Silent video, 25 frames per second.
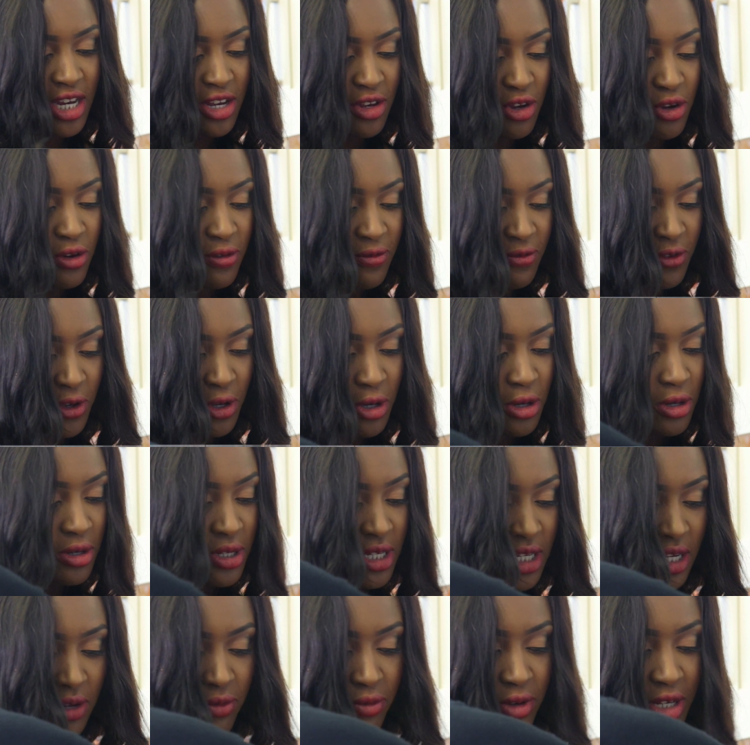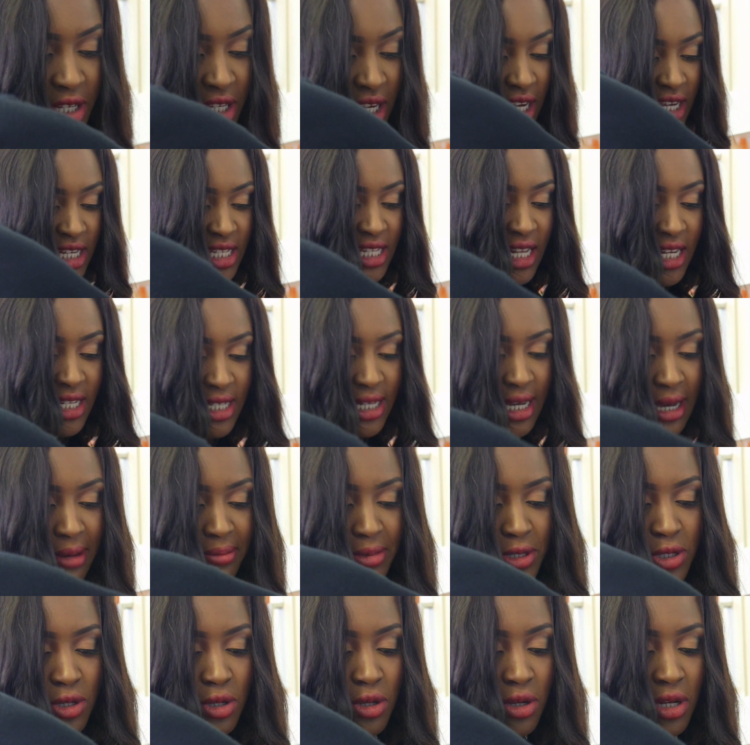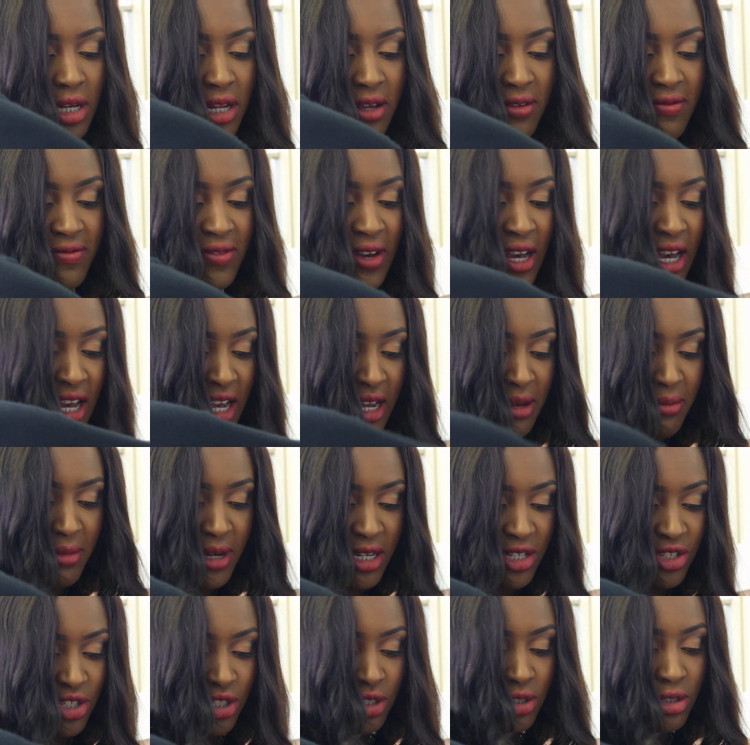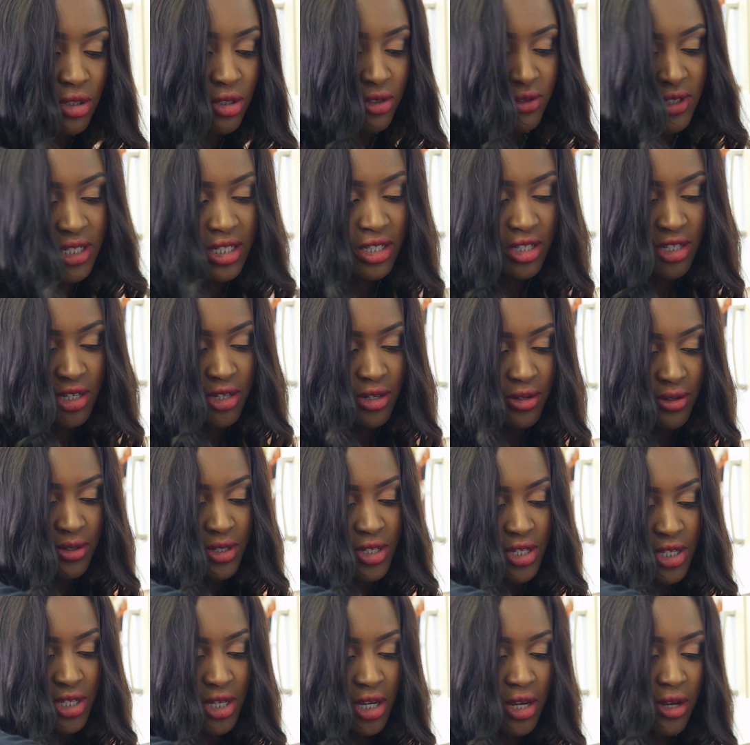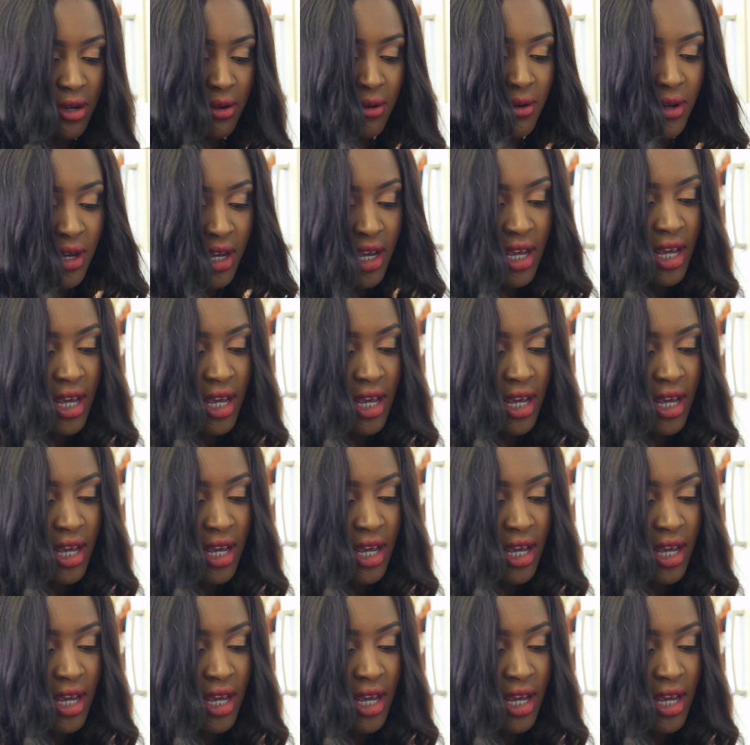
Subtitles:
in your food, in which case that's absolutely fine. My children don't, so